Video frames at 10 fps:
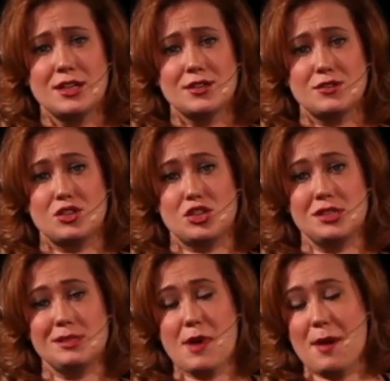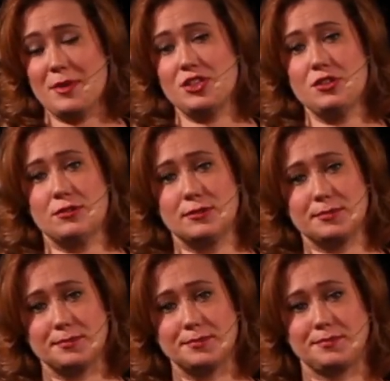She's mama too.
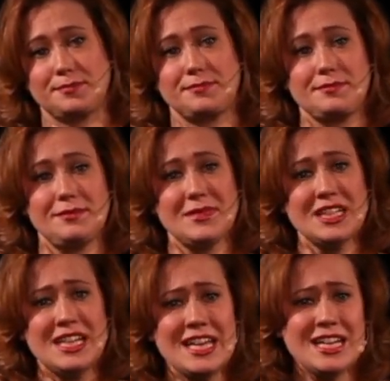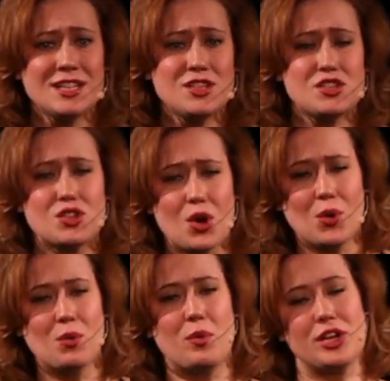It is
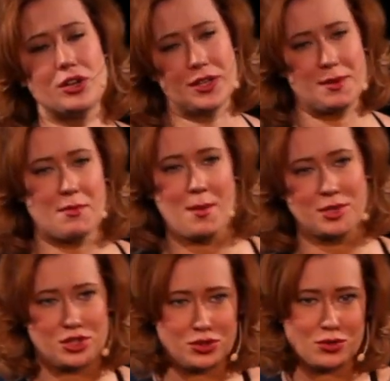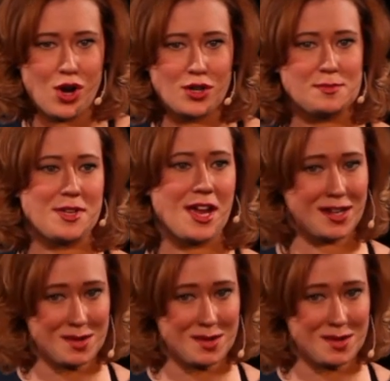so weird that Mama Two calls me Honey